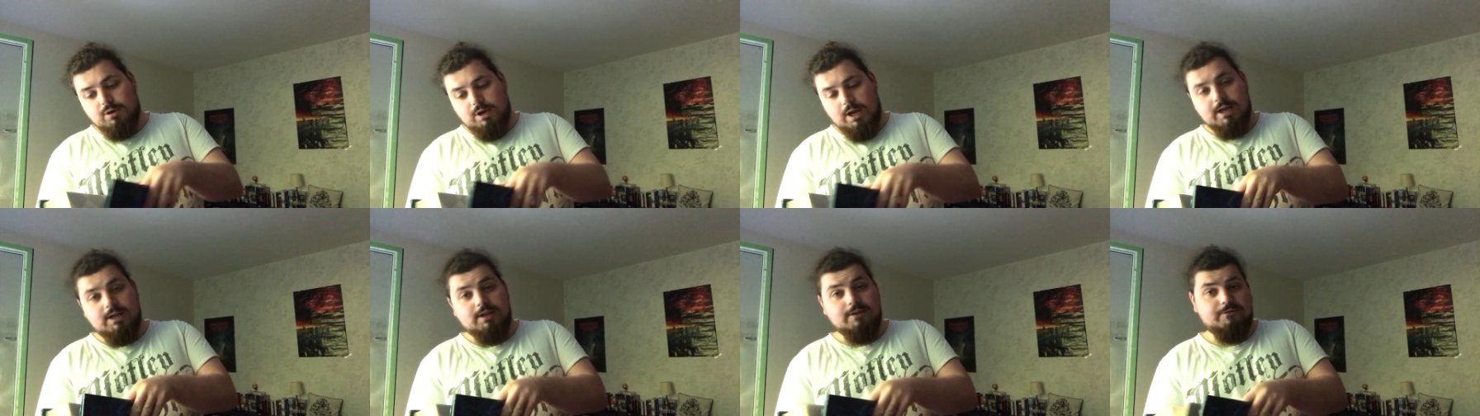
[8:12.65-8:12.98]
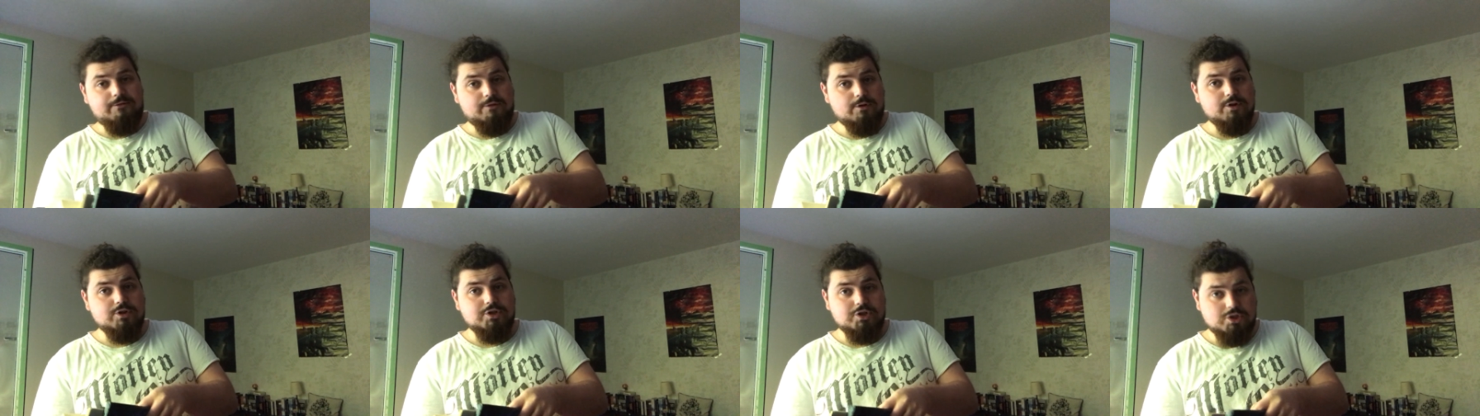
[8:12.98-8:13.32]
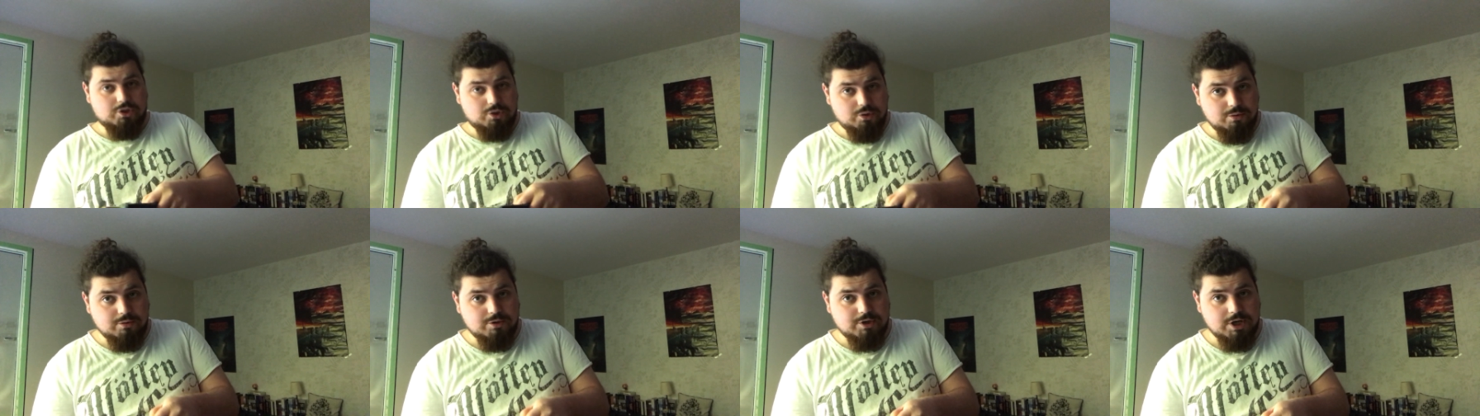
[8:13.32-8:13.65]
like the
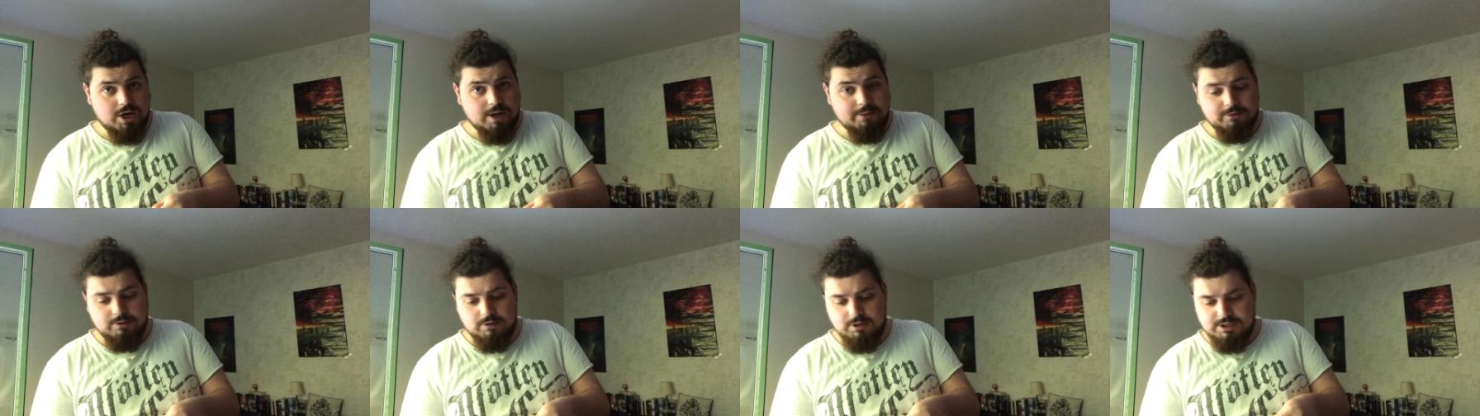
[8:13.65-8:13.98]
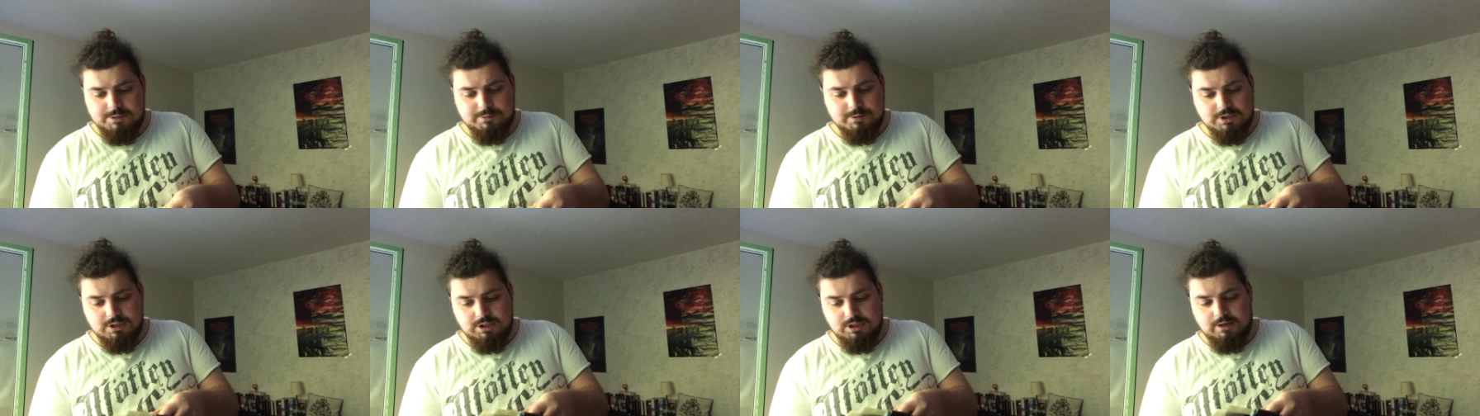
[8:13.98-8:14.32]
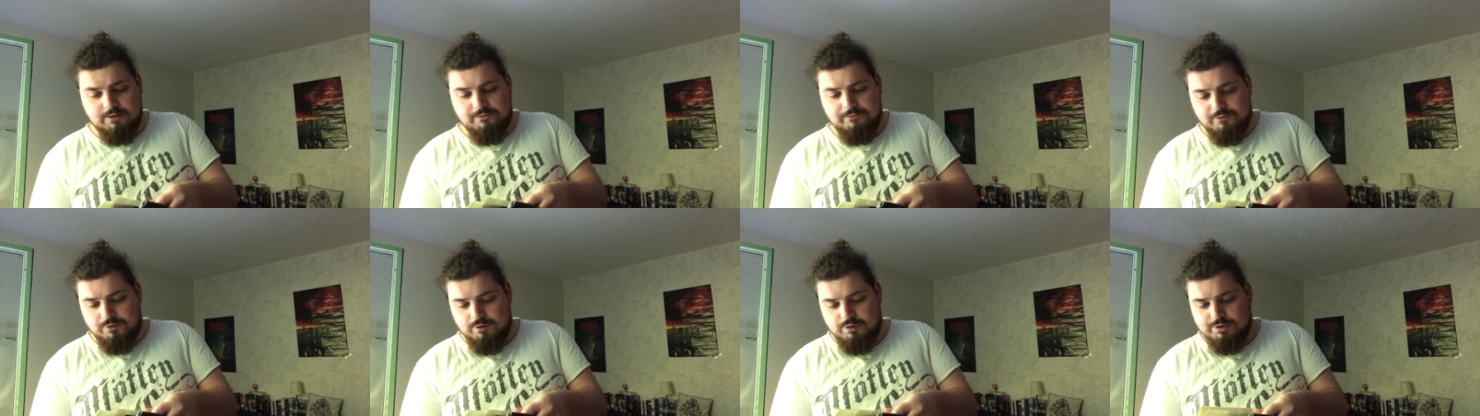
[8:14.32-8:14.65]
first 2 chapters, especially the
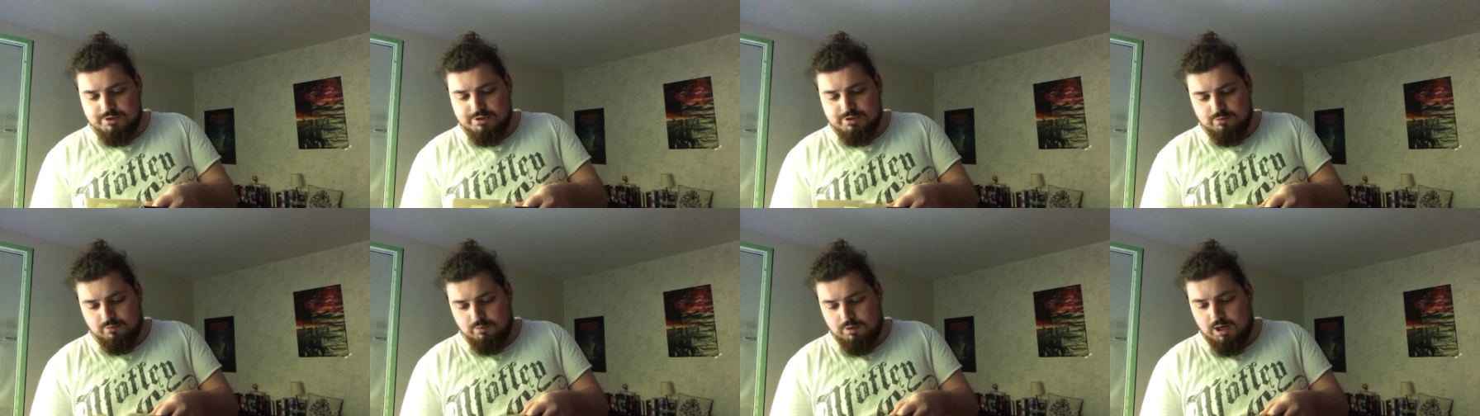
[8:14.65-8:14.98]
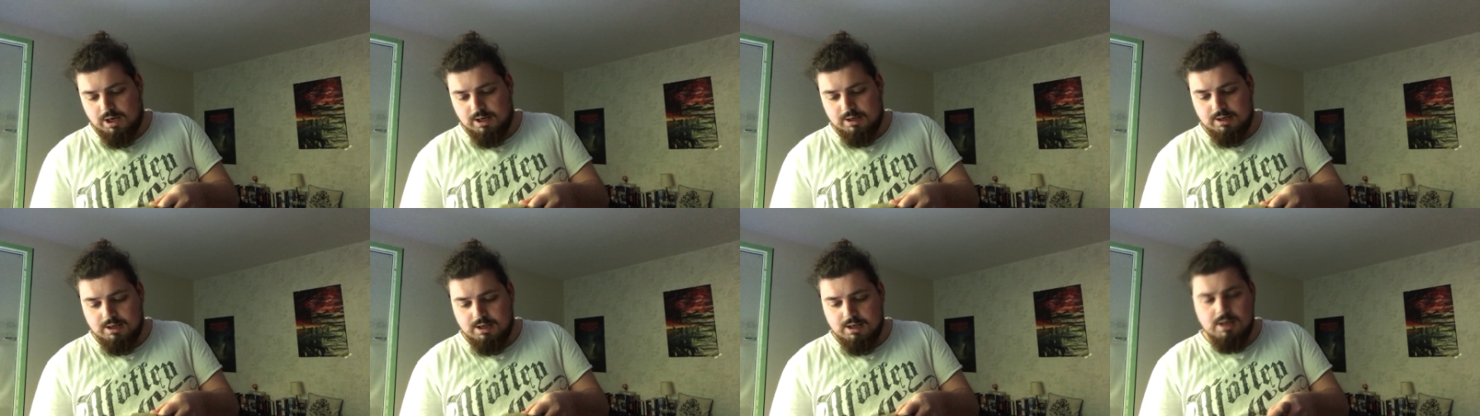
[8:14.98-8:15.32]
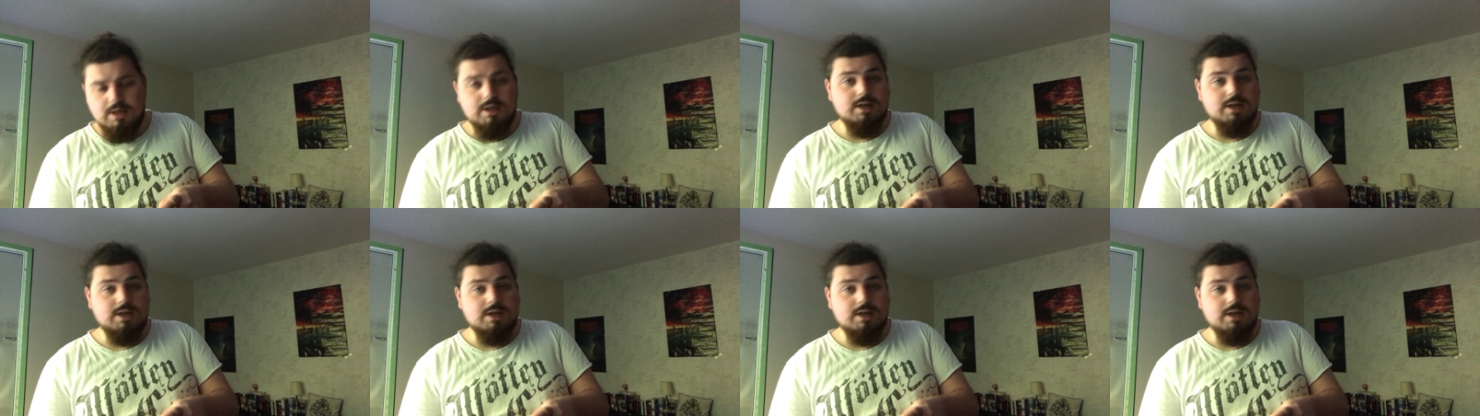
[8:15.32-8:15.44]
first one.